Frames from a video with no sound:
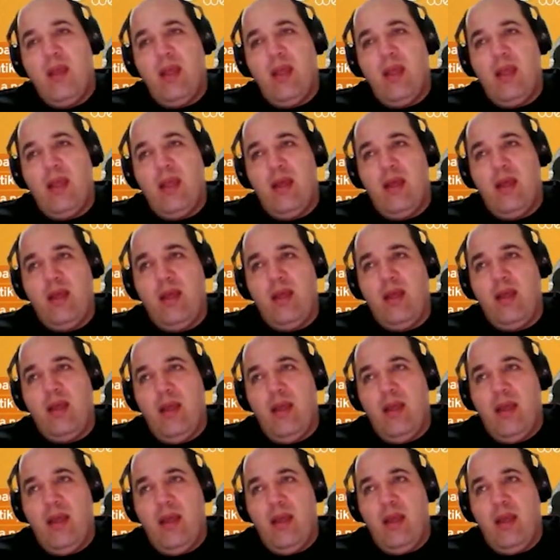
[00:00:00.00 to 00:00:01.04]

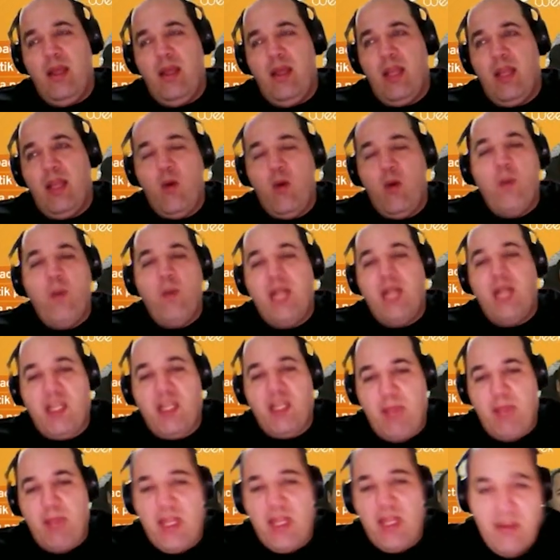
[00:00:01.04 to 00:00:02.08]
the company
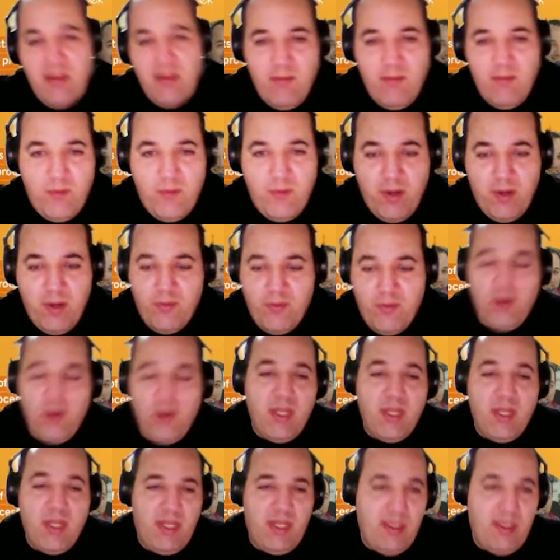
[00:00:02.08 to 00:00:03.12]
expects from
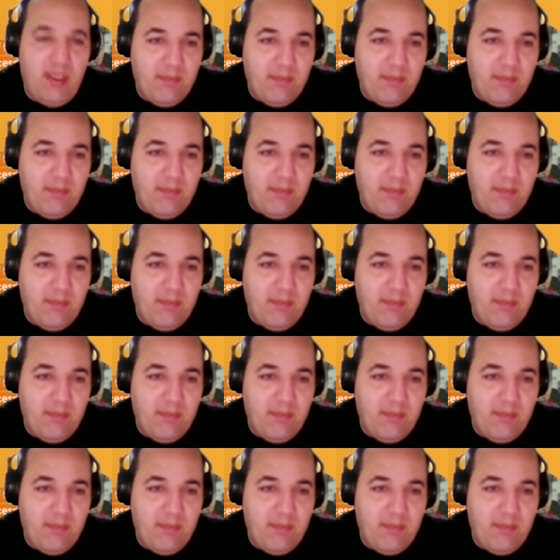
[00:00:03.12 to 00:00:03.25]
us.